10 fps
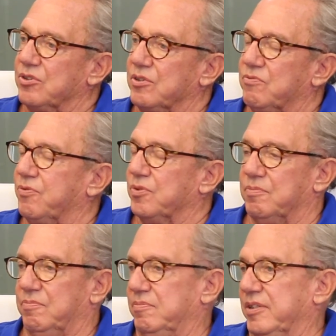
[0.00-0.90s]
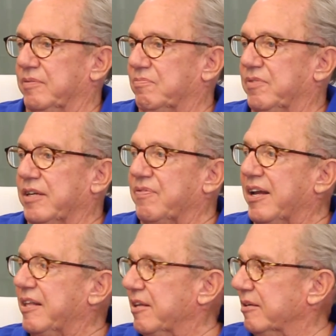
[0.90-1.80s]
and for if
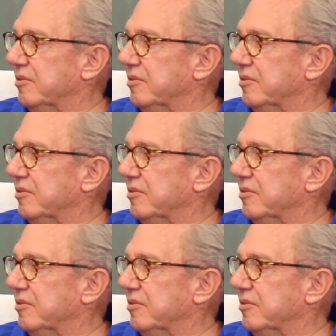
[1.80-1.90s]
anything.